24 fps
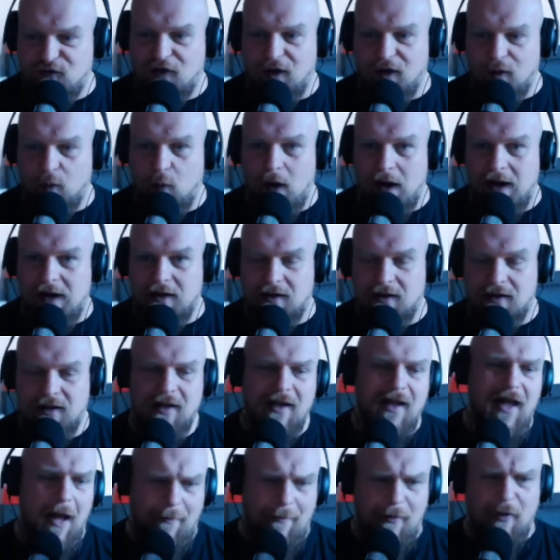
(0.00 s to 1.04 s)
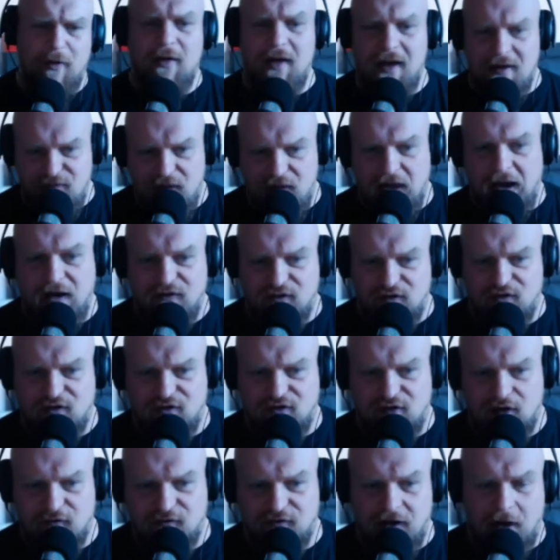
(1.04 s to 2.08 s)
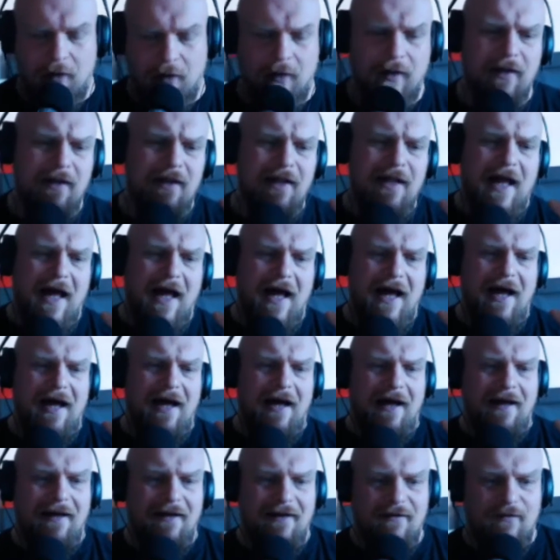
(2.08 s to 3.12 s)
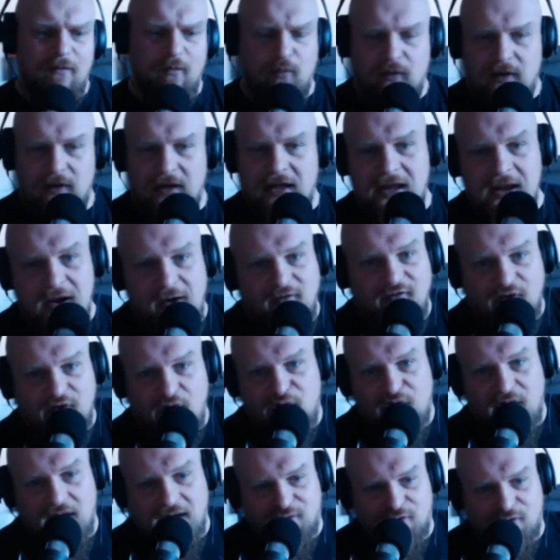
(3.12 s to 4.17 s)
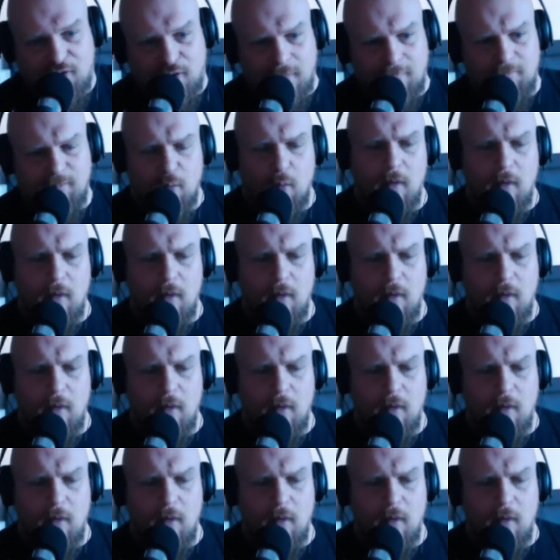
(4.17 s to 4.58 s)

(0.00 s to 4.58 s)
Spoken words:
for a while about things and stuff. Now, here's the thing, though.